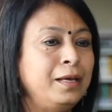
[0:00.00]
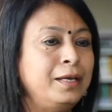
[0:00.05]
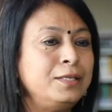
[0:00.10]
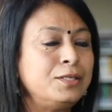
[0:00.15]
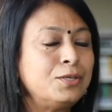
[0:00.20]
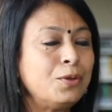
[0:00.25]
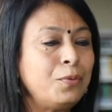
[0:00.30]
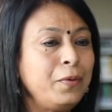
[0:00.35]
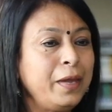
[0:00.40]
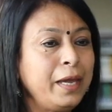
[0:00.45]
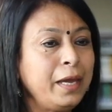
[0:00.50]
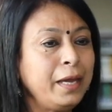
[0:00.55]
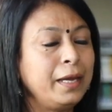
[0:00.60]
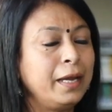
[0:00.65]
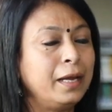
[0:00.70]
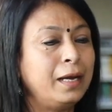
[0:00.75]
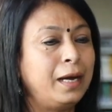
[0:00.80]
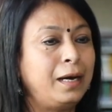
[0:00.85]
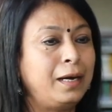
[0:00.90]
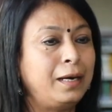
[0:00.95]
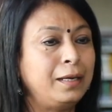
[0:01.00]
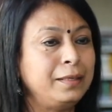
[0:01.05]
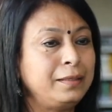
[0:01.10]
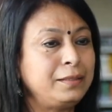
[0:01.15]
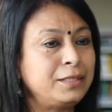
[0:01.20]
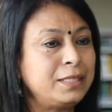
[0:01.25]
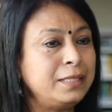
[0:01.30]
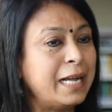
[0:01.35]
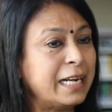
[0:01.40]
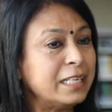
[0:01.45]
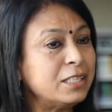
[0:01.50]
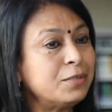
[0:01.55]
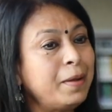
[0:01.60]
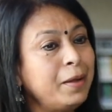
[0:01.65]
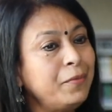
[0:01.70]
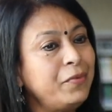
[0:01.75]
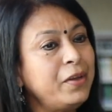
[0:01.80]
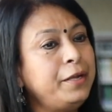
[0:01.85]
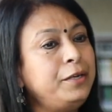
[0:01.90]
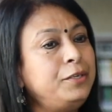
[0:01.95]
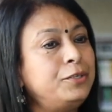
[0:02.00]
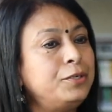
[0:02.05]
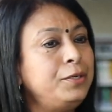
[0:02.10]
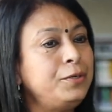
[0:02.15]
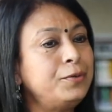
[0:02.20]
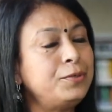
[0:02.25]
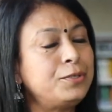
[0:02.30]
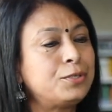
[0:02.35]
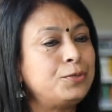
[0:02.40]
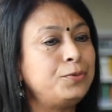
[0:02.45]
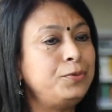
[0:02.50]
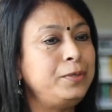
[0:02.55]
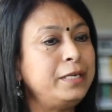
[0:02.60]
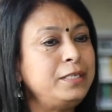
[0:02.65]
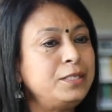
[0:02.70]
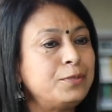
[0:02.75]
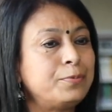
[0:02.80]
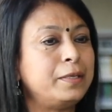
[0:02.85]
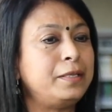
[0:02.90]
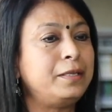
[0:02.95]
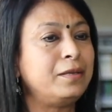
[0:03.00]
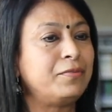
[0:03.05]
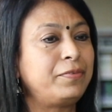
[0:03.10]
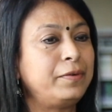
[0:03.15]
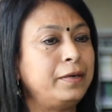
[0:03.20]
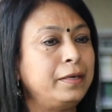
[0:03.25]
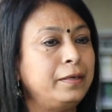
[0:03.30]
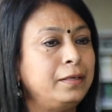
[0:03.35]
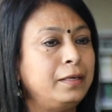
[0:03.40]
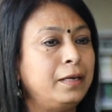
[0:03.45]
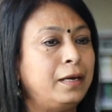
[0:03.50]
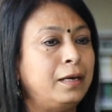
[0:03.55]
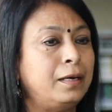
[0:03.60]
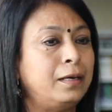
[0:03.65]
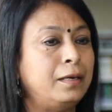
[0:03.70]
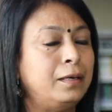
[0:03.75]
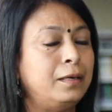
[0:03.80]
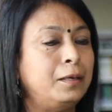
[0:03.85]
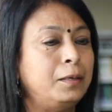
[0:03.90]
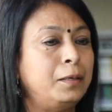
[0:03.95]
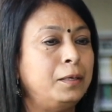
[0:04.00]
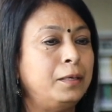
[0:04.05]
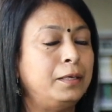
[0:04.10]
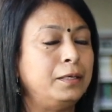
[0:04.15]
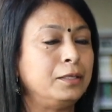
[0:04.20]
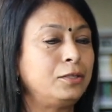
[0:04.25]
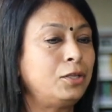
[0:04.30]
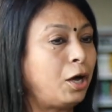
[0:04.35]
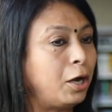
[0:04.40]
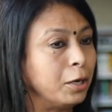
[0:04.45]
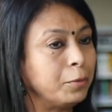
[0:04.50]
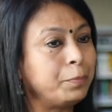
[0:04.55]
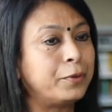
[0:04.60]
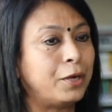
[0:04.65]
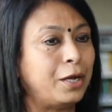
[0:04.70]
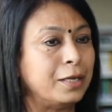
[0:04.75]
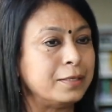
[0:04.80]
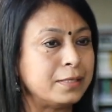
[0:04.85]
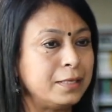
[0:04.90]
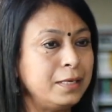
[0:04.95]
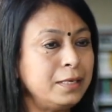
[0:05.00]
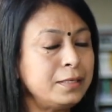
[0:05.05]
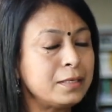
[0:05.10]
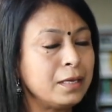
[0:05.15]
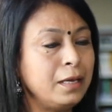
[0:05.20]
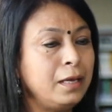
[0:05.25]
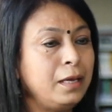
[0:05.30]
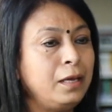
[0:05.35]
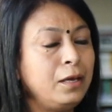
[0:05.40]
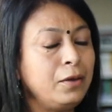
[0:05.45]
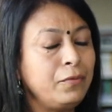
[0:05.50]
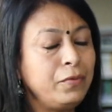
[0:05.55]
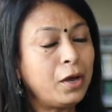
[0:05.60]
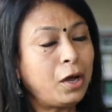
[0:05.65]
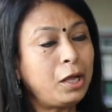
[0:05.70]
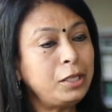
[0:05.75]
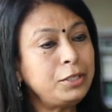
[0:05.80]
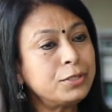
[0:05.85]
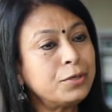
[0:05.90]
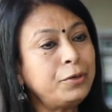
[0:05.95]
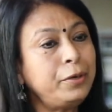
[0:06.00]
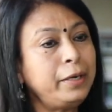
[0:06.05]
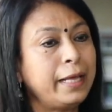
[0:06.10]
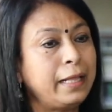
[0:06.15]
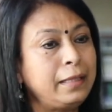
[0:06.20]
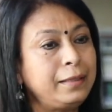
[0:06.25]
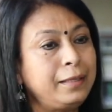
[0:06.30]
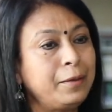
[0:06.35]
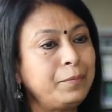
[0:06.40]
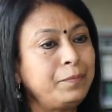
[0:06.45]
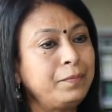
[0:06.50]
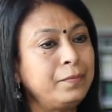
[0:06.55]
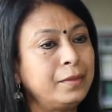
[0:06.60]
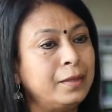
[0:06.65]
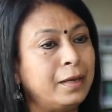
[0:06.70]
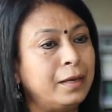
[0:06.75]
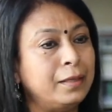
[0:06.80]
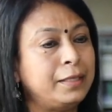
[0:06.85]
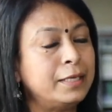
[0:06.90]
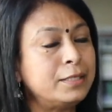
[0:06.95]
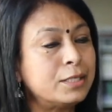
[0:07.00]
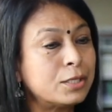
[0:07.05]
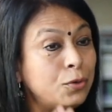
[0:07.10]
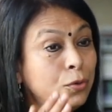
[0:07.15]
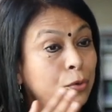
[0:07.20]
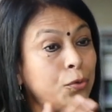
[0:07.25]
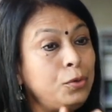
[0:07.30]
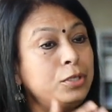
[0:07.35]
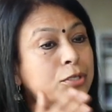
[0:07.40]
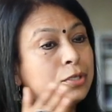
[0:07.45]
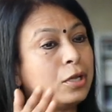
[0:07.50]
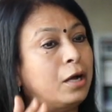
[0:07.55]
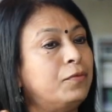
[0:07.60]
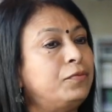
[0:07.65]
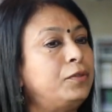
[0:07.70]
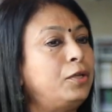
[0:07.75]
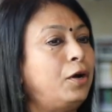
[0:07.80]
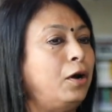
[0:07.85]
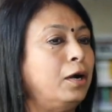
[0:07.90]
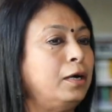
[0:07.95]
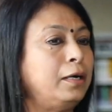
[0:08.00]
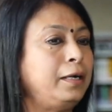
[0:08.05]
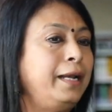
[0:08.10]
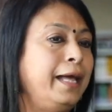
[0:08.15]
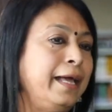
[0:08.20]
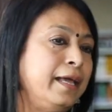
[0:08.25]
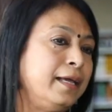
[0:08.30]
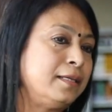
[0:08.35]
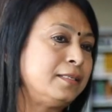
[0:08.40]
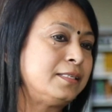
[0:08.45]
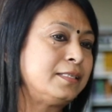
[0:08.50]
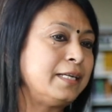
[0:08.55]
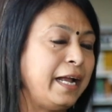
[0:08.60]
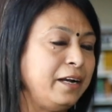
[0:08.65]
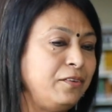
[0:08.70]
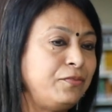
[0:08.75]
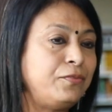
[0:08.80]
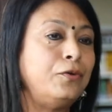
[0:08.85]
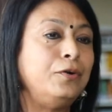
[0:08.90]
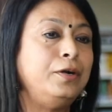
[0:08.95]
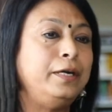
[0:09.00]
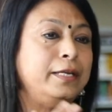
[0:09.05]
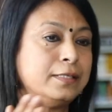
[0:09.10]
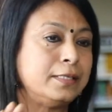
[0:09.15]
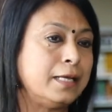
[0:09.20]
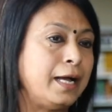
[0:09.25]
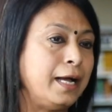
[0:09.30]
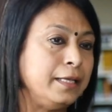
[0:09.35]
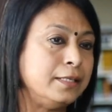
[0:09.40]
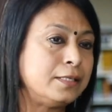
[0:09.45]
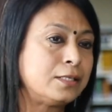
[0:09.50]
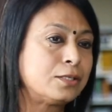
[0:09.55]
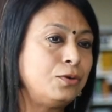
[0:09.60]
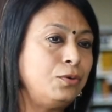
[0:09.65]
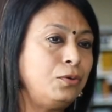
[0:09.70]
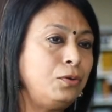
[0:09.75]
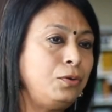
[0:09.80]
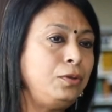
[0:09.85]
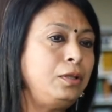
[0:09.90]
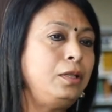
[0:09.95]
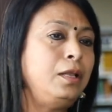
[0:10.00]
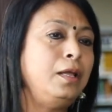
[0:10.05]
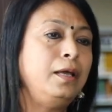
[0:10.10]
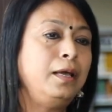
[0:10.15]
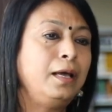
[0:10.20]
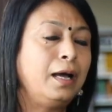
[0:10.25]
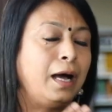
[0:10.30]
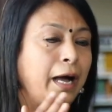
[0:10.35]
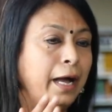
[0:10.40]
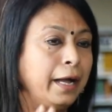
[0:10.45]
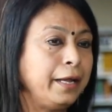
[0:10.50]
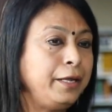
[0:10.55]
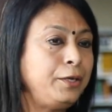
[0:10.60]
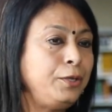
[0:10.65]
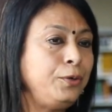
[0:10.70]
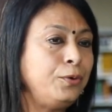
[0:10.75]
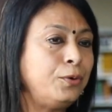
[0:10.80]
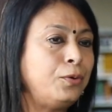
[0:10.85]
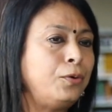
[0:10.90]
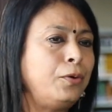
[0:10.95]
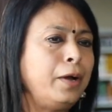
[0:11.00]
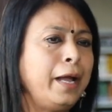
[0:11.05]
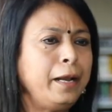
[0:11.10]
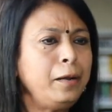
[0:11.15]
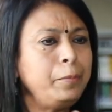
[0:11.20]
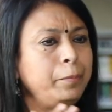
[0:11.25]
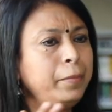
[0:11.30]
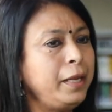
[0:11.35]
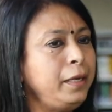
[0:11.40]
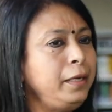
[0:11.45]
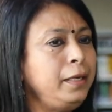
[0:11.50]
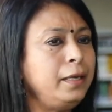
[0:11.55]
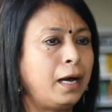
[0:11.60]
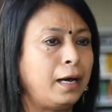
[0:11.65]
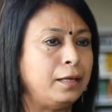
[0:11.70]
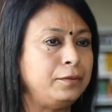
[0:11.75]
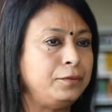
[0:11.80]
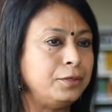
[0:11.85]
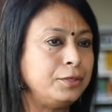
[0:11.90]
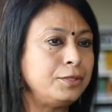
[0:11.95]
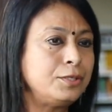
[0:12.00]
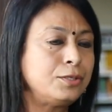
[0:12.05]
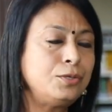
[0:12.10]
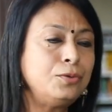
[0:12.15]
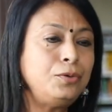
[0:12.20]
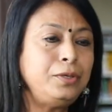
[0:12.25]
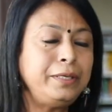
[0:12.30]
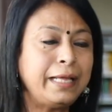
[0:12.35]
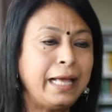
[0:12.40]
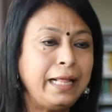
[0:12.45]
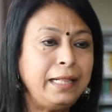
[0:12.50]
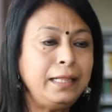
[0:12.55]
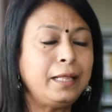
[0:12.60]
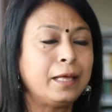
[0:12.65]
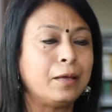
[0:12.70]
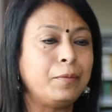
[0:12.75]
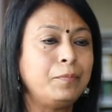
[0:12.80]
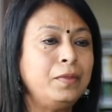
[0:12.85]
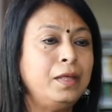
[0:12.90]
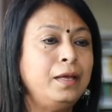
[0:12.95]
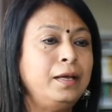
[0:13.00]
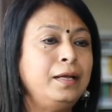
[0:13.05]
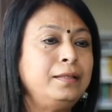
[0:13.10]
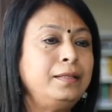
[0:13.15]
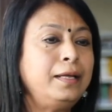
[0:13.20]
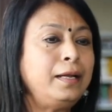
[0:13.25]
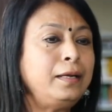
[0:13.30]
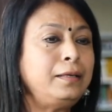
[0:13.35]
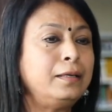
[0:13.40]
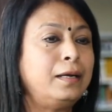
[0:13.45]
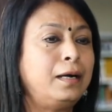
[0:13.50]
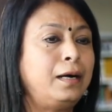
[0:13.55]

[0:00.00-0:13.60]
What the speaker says: So that's why we introduce students with different thought process. We also tell them the schools of thought like Stanford Design School, IDEO and many others, to tell them that